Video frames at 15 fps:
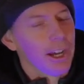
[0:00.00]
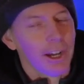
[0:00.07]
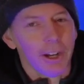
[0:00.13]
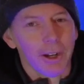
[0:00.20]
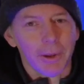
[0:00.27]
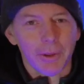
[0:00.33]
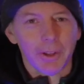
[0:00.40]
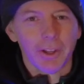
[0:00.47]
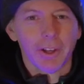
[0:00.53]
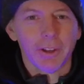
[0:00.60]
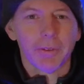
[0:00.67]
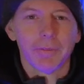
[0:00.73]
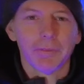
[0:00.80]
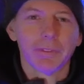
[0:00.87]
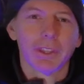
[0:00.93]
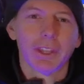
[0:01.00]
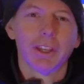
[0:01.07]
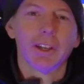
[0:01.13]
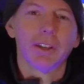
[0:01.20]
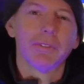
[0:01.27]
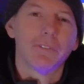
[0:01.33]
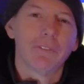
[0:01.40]
uh, uh,
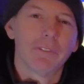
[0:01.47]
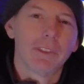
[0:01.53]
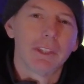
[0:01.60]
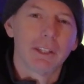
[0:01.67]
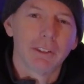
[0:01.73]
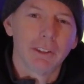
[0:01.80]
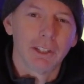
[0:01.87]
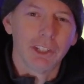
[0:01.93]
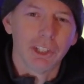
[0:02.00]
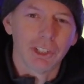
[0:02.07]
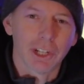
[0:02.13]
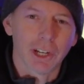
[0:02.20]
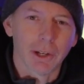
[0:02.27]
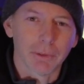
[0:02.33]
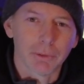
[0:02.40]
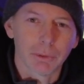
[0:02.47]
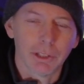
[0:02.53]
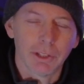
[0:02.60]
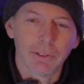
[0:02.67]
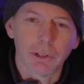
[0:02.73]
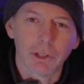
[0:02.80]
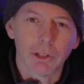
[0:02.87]
uh, the DJI
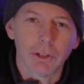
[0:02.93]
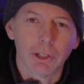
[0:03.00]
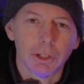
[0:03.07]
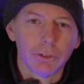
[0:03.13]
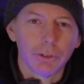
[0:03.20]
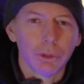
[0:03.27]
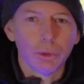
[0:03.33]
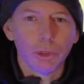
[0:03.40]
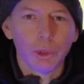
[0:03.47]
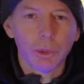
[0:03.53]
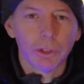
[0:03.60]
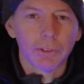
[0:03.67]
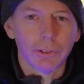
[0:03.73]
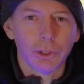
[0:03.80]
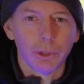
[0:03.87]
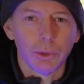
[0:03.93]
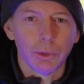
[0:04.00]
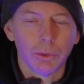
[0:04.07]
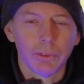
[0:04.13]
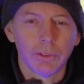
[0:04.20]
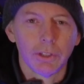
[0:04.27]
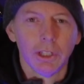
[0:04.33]
3. So the, the two newest
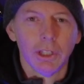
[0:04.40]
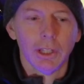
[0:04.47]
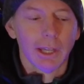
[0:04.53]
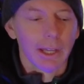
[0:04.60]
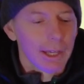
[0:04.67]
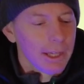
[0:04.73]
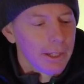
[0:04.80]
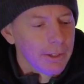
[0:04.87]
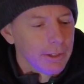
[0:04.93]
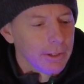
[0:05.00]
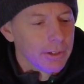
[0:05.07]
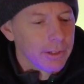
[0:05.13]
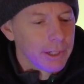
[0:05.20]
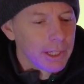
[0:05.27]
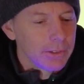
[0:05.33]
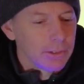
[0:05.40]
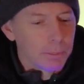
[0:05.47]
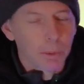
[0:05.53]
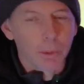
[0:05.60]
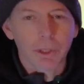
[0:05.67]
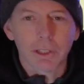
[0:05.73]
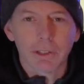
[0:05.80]
news, and they're not
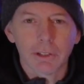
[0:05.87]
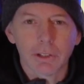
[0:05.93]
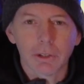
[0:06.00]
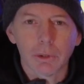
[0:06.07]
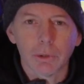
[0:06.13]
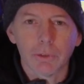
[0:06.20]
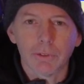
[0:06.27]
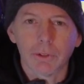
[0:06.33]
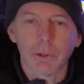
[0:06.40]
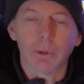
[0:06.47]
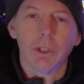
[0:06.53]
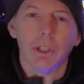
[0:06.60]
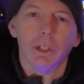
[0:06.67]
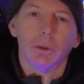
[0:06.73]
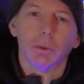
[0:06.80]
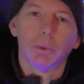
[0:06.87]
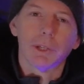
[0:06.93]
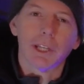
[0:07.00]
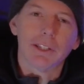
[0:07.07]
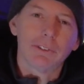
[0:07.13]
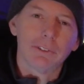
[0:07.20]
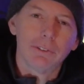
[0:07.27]
supporting their old. So what
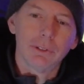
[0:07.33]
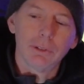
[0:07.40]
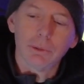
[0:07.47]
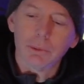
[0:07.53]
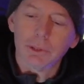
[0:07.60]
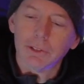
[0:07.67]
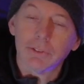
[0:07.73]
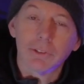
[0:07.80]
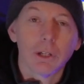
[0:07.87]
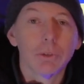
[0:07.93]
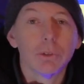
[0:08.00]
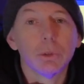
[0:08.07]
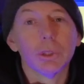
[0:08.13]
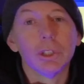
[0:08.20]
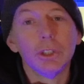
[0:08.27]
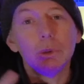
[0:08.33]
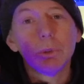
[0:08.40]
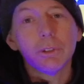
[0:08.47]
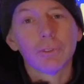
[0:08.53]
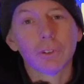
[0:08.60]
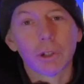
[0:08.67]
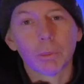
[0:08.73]
we had to do was go to a
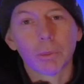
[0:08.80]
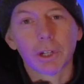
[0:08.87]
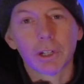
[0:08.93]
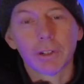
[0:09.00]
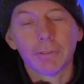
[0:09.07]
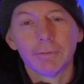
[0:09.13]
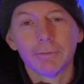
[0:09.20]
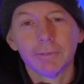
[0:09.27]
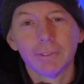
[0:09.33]
newer firmware